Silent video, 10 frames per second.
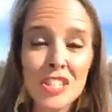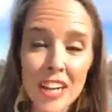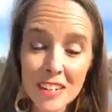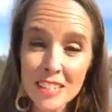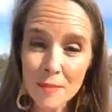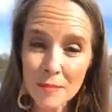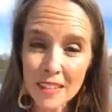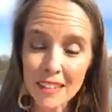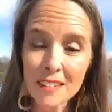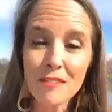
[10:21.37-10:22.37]
Share
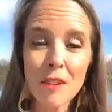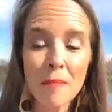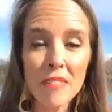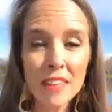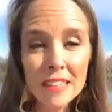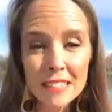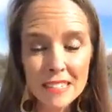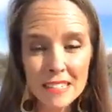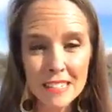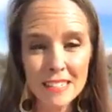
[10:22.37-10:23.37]
something from
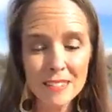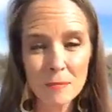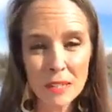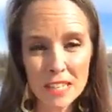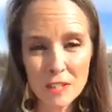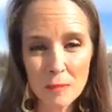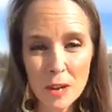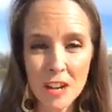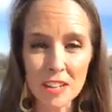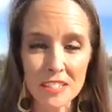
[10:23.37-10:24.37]
this place of
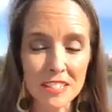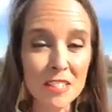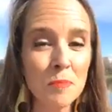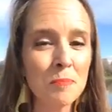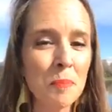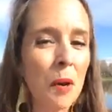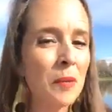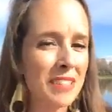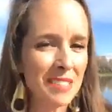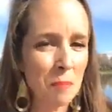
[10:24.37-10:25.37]
pause, this
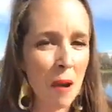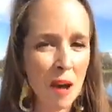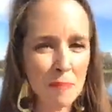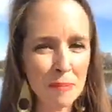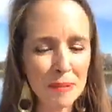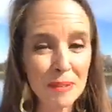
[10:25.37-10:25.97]
bonus pop,